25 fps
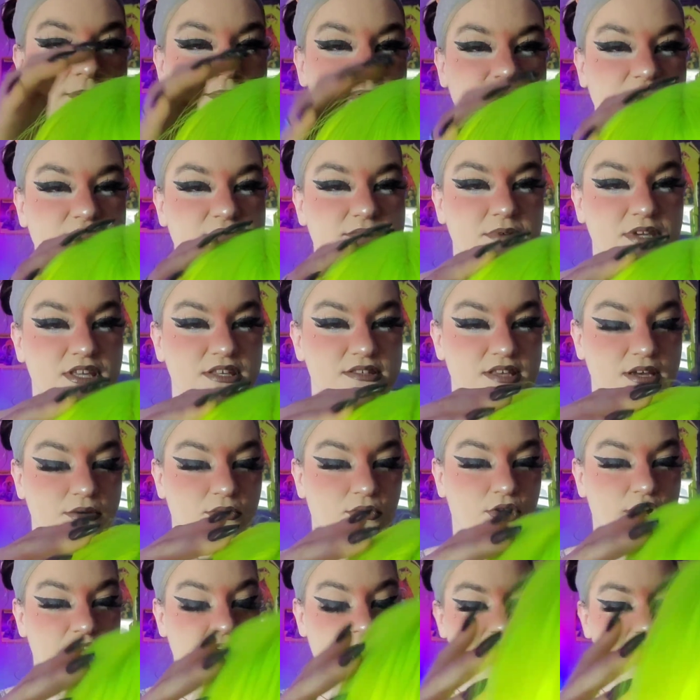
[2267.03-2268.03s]
but that's because I
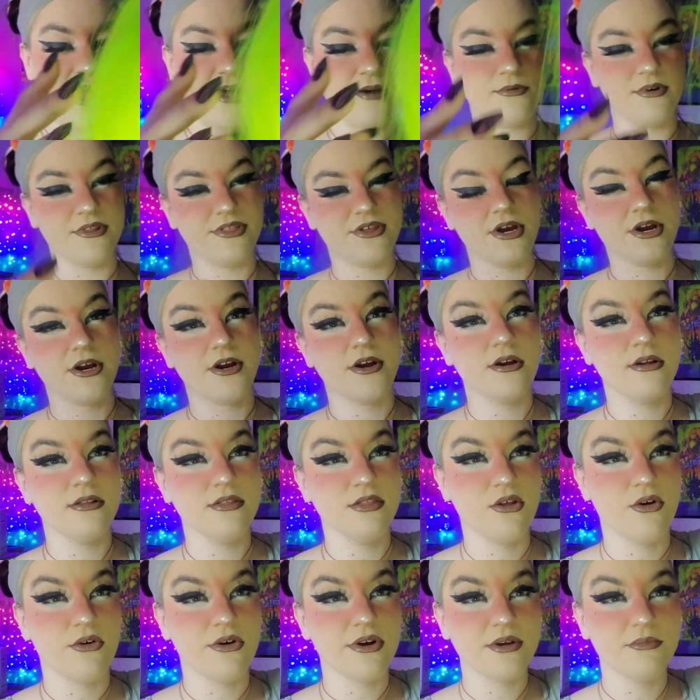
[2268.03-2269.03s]
wore a hat with her.
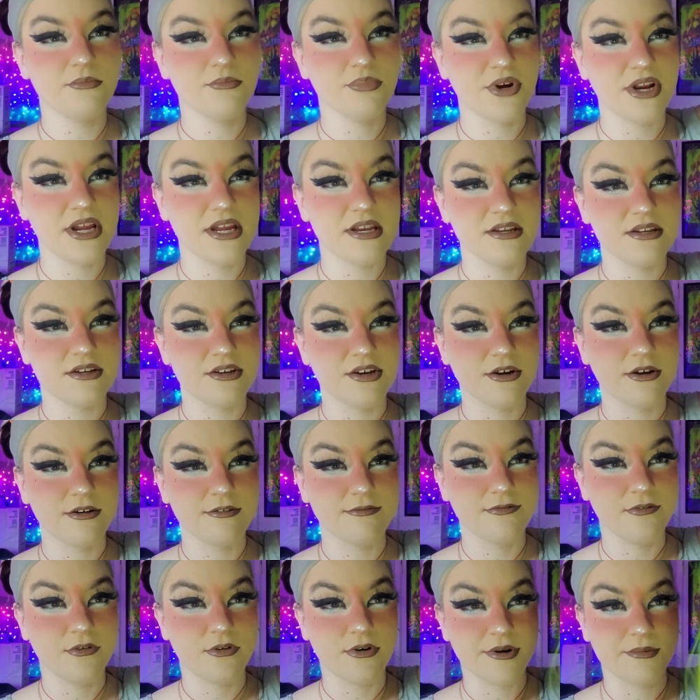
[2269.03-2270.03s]
Lauren braided her
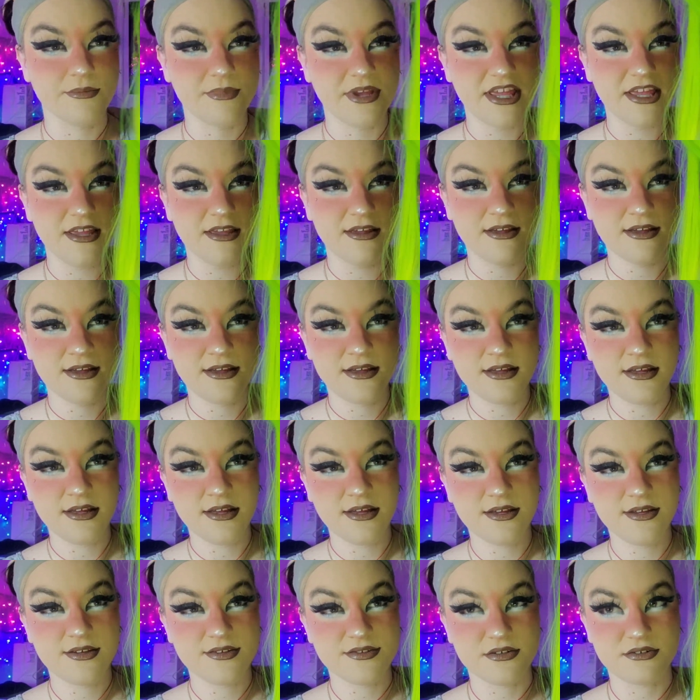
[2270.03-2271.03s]
for me,
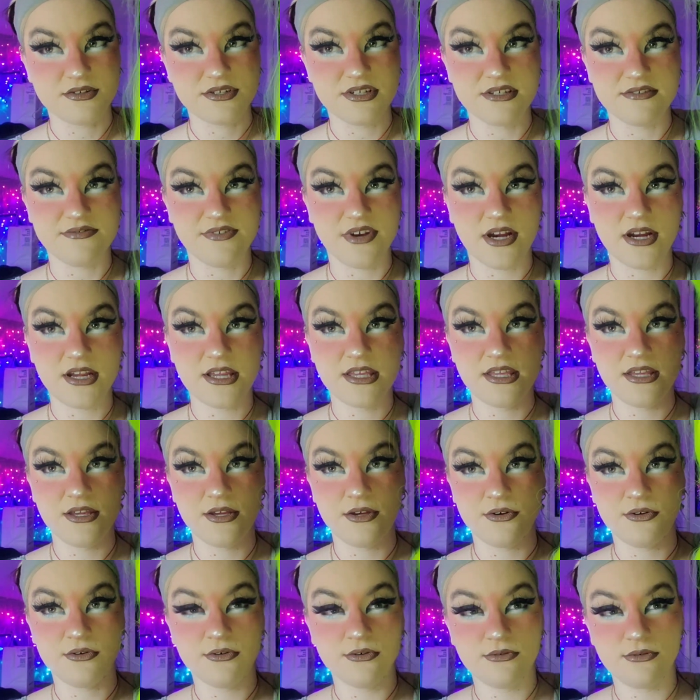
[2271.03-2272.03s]
so she's very
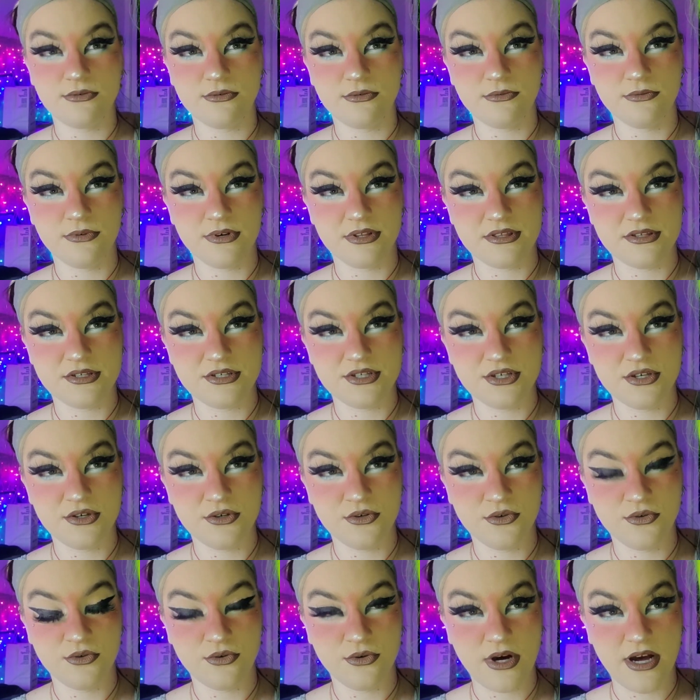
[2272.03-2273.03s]
cute with
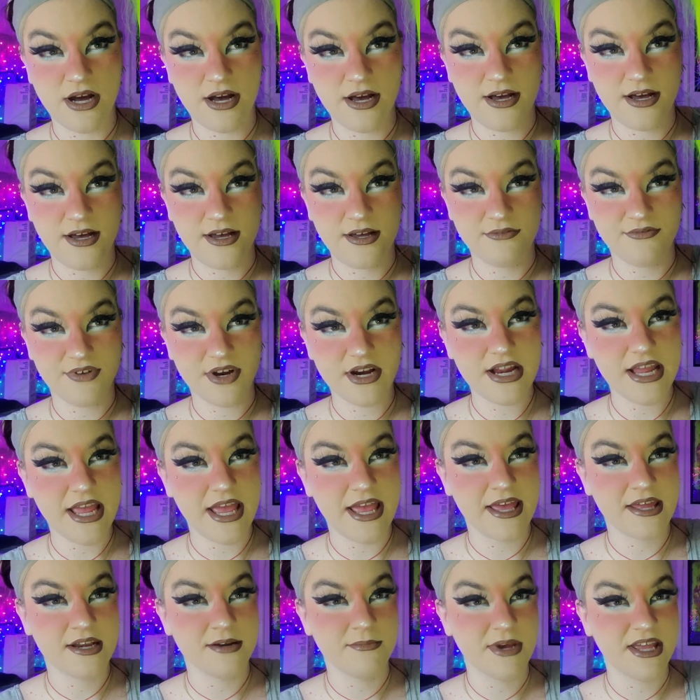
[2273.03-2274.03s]
two very
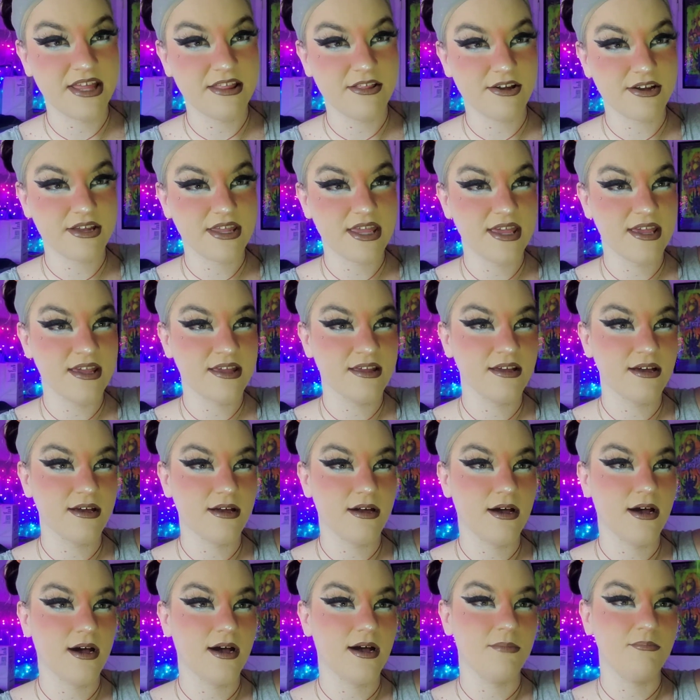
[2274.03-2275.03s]
anime looking
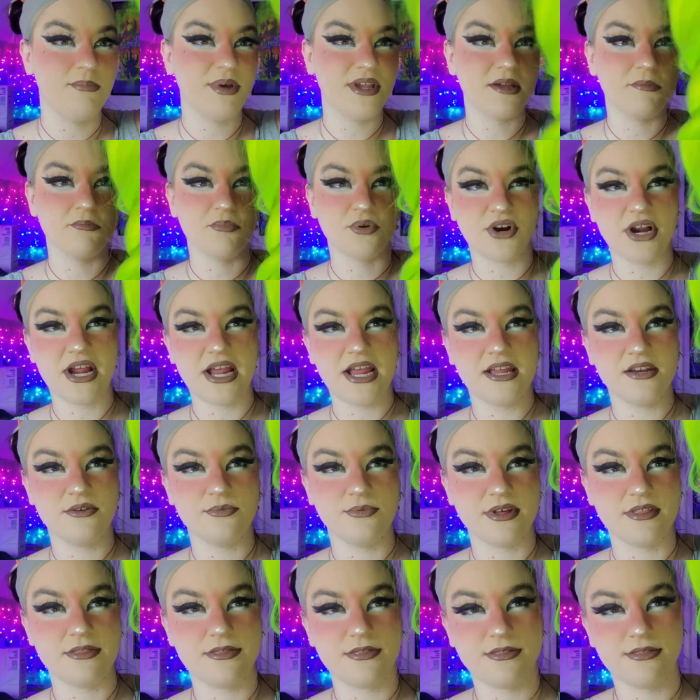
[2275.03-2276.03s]
big braid
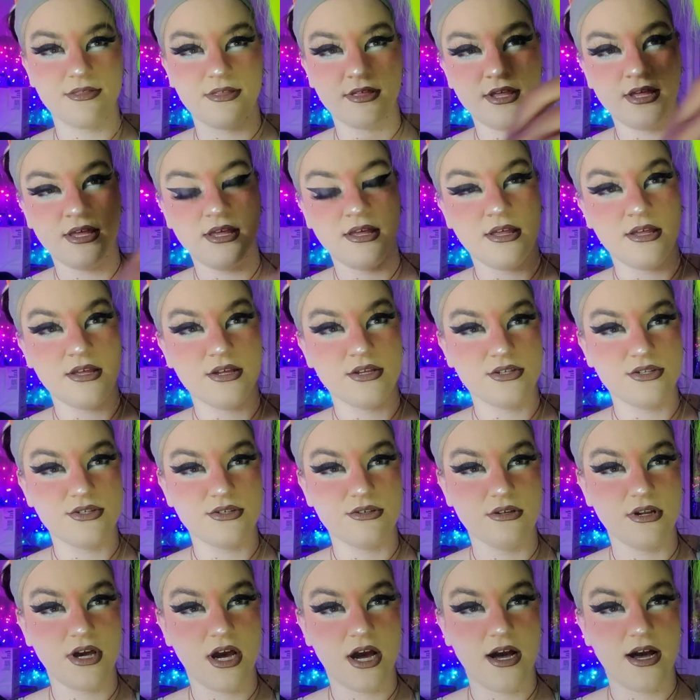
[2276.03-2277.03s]
with
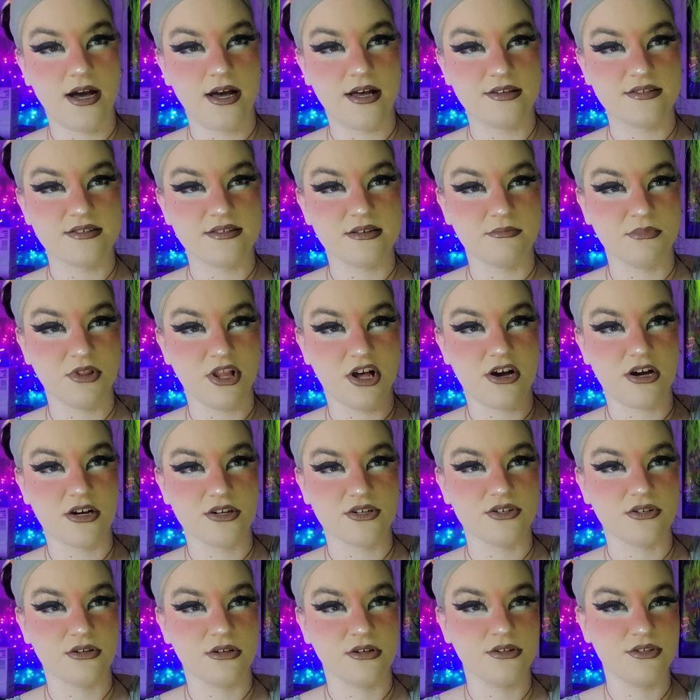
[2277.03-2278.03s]
some
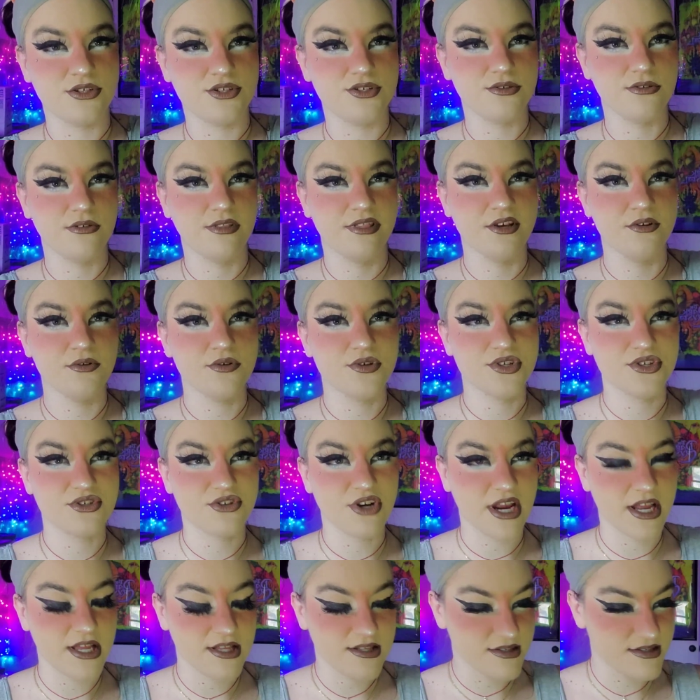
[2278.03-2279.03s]
long loose
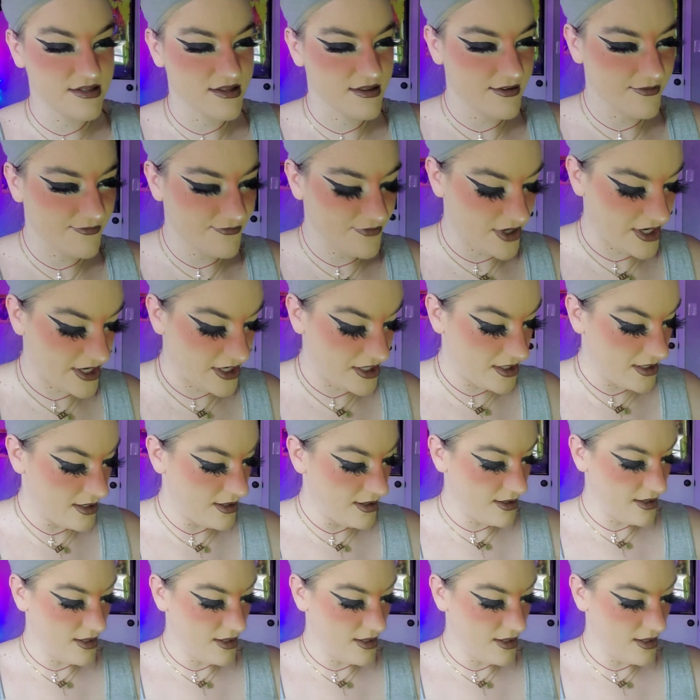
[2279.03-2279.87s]
strands in the front.